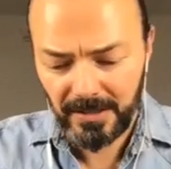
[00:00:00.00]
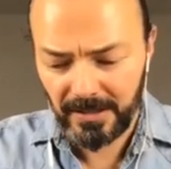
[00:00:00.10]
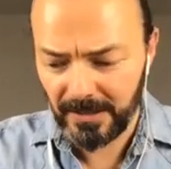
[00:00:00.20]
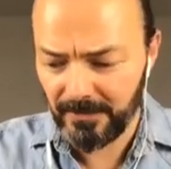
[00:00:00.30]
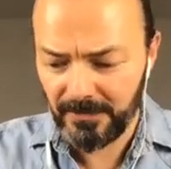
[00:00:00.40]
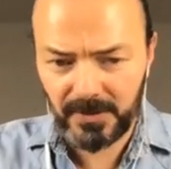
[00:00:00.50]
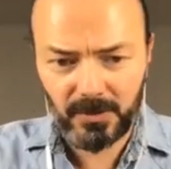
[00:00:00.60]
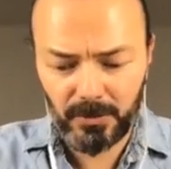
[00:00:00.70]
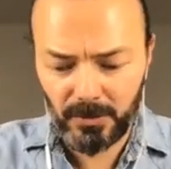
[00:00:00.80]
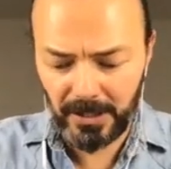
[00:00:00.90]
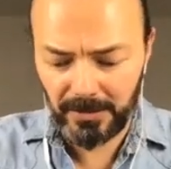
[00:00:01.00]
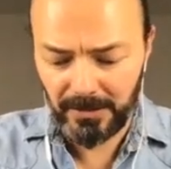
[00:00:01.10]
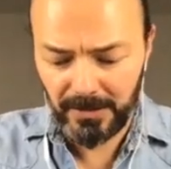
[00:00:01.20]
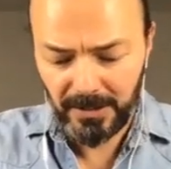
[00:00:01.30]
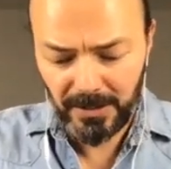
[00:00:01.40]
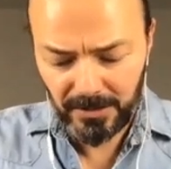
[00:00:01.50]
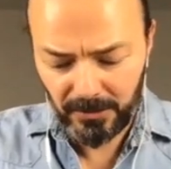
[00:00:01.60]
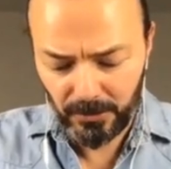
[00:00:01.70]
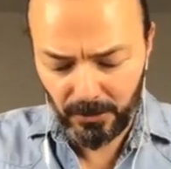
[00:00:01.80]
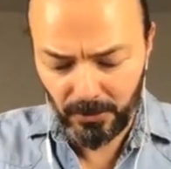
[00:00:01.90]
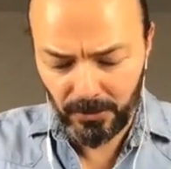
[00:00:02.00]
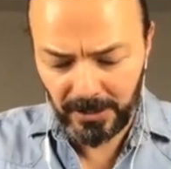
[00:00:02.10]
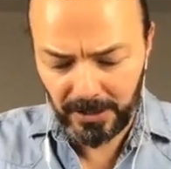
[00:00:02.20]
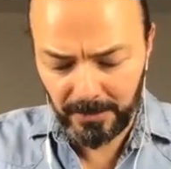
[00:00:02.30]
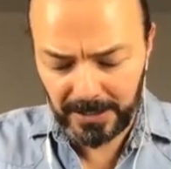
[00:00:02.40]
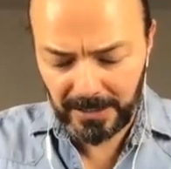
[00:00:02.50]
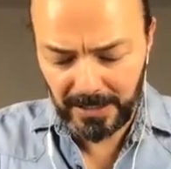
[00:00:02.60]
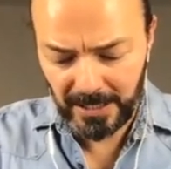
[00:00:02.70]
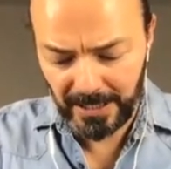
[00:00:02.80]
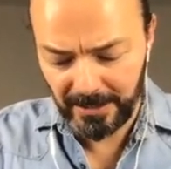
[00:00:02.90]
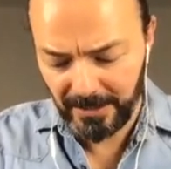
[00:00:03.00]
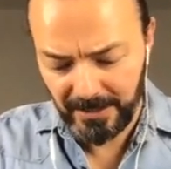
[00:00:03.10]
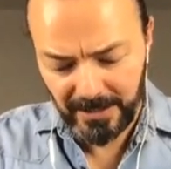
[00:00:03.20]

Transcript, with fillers: uh, so you can do a little bit like